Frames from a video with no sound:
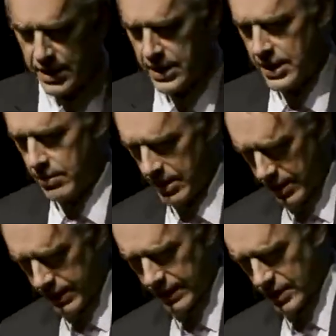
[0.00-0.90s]
I mean,
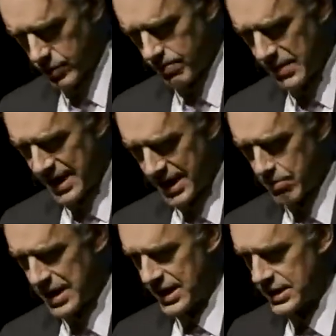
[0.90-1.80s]
I think that's what
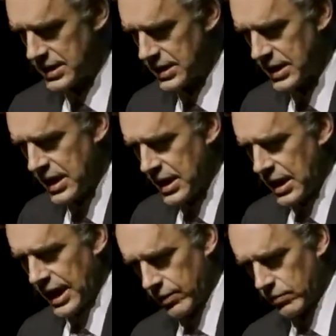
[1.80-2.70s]
meaning means, and
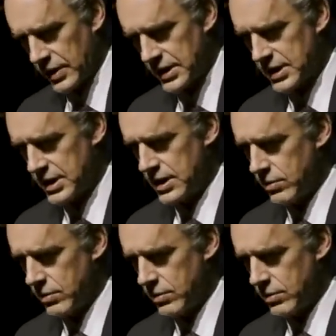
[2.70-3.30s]
I don't really see the